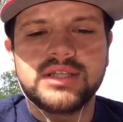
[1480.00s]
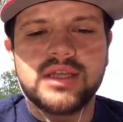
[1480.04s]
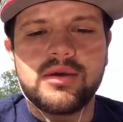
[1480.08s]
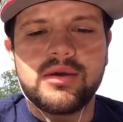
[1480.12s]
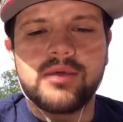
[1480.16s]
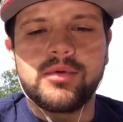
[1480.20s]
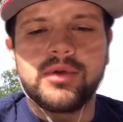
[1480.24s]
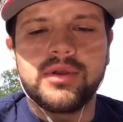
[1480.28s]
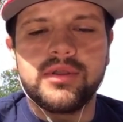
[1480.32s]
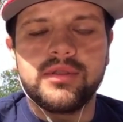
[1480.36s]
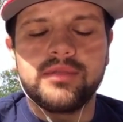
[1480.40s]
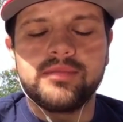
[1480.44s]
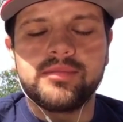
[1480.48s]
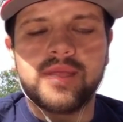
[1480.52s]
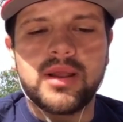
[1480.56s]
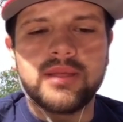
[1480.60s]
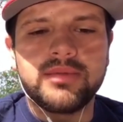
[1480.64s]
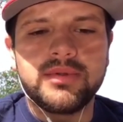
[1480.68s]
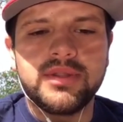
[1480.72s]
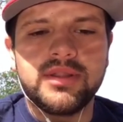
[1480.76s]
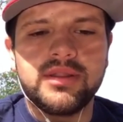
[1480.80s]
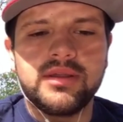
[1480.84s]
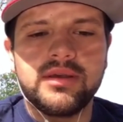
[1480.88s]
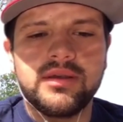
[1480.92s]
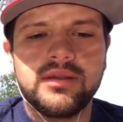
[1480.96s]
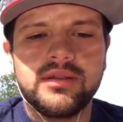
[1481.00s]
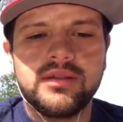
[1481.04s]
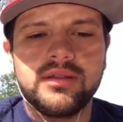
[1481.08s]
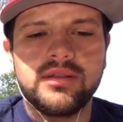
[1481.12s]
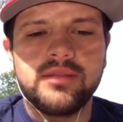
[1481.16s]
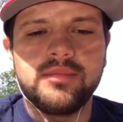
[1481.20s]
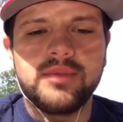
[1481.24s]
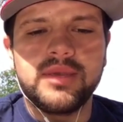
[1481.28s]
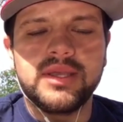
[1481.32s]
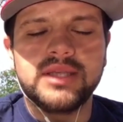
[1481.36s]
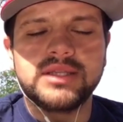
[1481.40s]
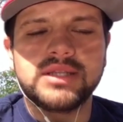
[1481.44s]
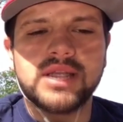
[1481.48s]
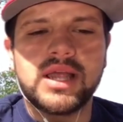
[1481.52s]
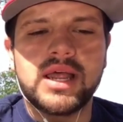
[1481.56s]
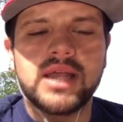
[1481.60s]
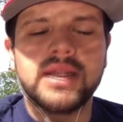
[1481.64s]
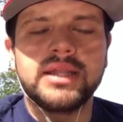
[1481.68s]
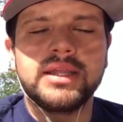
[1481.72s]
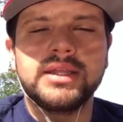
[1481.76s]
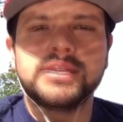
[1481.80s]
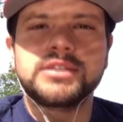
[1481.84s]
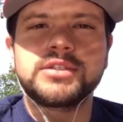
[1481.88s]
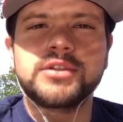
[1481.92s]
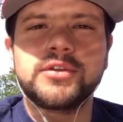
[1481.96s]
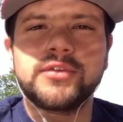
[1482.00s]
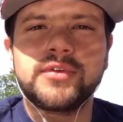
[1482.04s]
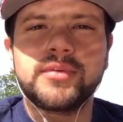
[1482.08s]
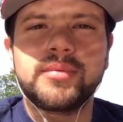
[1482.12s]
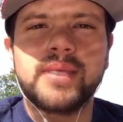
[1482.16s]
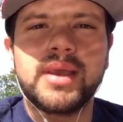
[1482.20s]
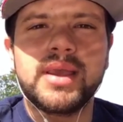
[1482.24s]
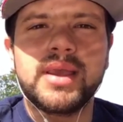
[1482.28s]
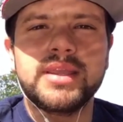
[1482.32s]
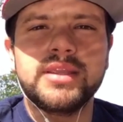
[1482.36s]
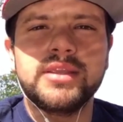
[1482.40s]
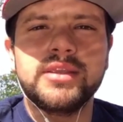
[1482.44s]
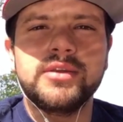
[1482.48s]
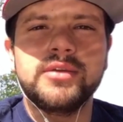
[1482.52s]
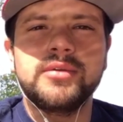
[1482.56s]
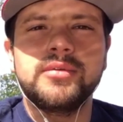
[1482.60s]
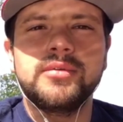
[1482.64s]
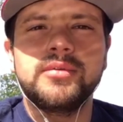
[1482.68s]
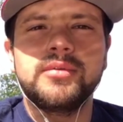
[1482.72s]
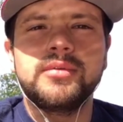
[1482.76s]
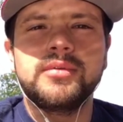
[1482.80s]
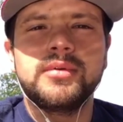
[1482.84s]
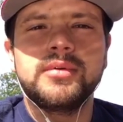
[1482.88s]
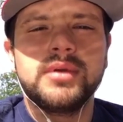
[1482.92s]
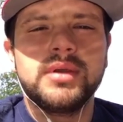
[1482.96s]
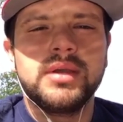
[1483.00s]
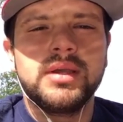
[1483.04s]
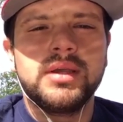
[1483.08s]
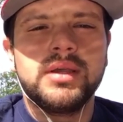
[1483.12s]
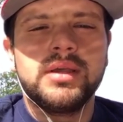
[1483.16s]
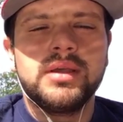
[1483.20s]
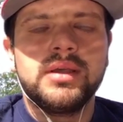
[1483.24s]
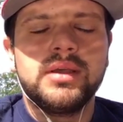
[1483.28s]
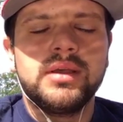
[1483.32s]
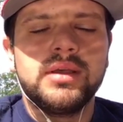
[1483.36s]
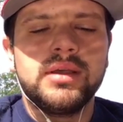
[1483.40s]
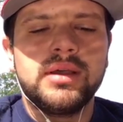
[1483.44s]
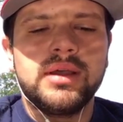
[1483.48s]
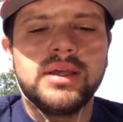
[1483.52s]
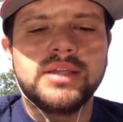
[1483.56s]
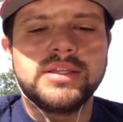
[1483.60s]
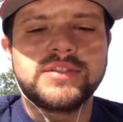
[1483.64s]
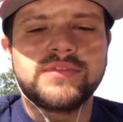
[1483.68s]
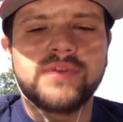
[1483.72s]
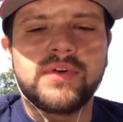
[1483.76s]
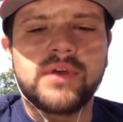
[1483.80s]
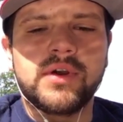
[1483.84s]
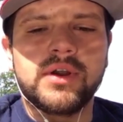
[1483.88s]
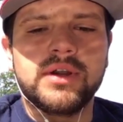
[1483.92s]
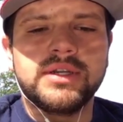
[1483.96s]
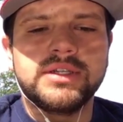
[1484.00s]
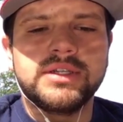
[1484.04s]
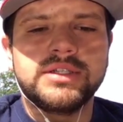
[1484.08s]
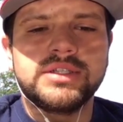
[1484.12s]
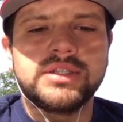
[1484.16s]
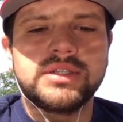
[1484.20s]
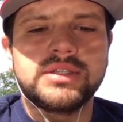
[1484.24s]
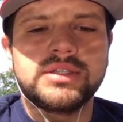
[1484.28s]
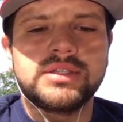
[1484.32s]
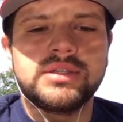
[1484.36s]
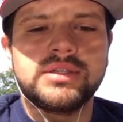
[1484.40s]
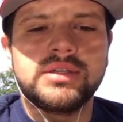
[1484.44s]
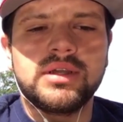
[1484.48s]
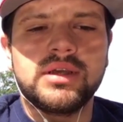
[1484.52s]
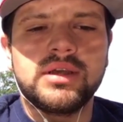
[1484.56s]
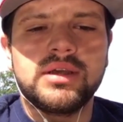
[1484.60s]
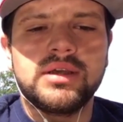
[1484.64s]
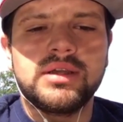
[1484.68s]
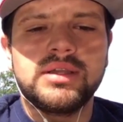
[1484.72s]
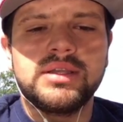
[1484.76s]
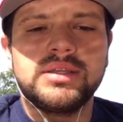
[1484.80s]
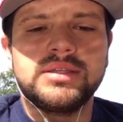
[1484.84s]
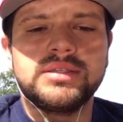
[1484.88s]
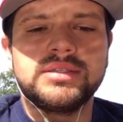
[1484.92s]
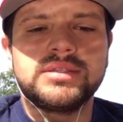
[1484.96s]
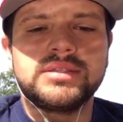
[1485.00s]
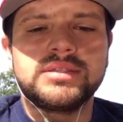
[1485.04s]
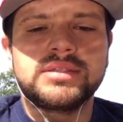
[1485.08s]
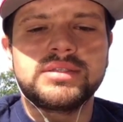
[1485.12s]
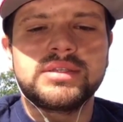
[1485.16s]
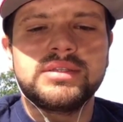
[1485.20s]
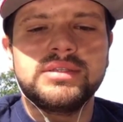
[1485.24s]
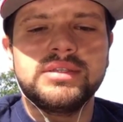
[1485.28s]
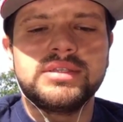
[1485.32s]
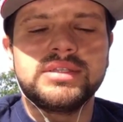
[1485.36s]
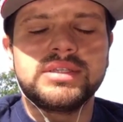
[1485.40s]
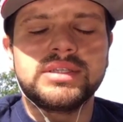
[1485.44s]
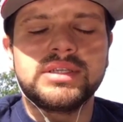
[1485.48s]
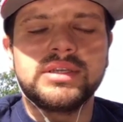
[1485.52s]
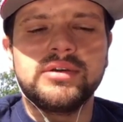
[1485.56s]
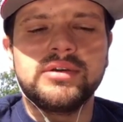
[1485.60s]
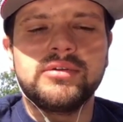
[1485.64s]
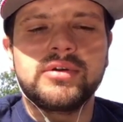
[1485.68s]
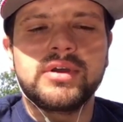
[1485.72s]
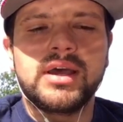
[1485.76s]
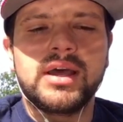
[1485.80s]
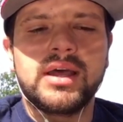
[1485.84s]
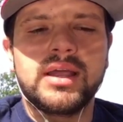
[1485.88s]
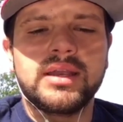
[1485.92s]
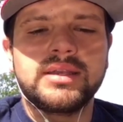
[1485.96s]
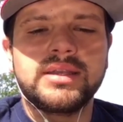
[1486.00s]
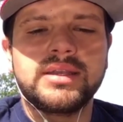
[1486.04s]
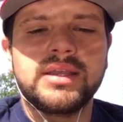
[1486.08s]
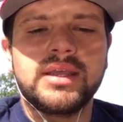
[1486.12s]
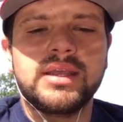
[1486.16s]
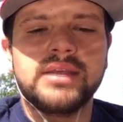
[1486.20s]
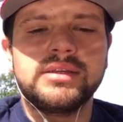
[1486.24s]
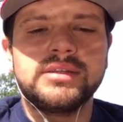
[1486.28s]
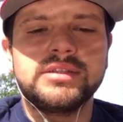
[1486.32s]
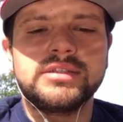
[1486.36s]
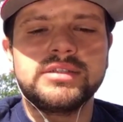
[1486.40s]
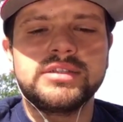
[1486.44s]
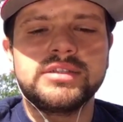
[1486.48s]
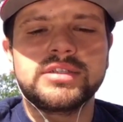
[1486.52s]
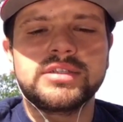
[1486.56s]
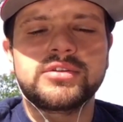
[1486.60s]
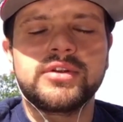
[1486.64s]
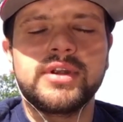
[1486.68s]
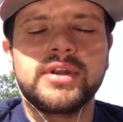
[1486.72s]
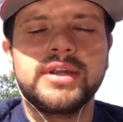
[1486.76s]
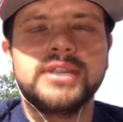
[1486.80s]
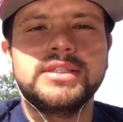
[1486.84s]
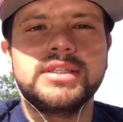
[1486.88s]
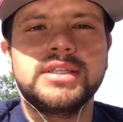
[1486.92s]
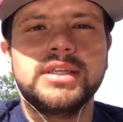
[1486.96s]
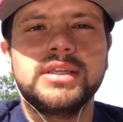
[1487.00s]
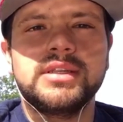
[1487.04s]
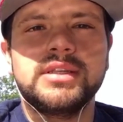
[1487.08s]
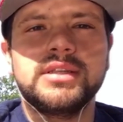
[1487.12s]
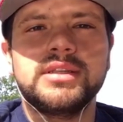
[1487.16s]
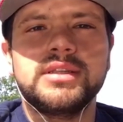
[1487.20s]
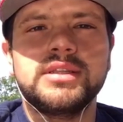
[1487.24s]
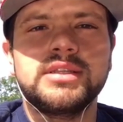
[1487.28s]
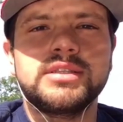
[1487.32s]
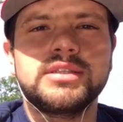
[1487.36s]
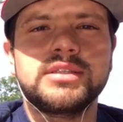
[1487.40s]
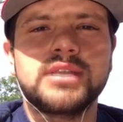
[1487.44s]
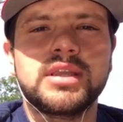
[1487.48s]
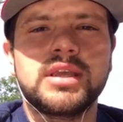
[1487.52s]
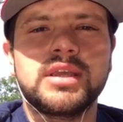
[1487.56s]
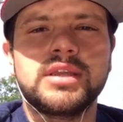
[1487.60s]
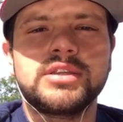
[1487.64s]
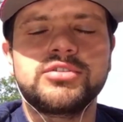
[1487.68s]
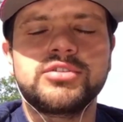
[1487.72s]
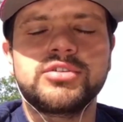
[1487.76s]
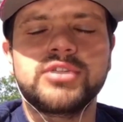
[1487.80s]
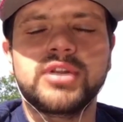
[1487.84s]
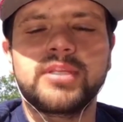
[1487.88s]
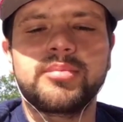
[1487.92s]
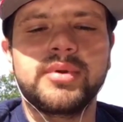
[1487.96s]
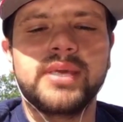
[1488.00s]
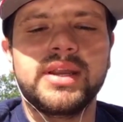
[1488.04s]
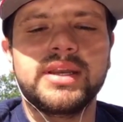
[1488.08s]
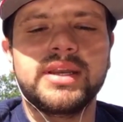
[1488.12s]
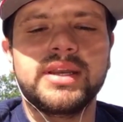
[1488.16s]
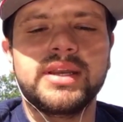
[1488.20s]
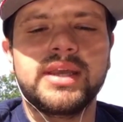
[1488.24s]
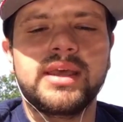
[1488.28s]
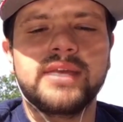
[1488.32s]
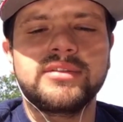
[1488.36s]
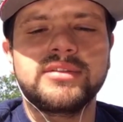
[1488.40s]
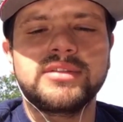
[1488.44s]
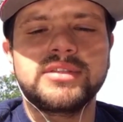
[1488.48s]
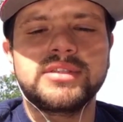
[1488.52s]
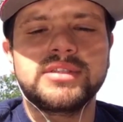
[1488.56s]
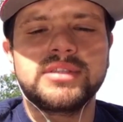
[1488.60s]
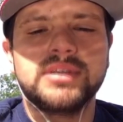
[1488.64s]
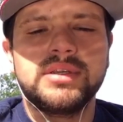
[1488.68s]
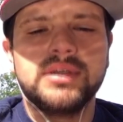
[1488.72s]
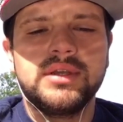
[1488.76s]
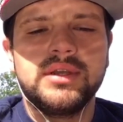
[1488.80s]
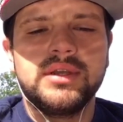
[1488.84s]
got one of probably the biggest audience over by you, as far as just his skill content is just crazy, and his trick breakdowns.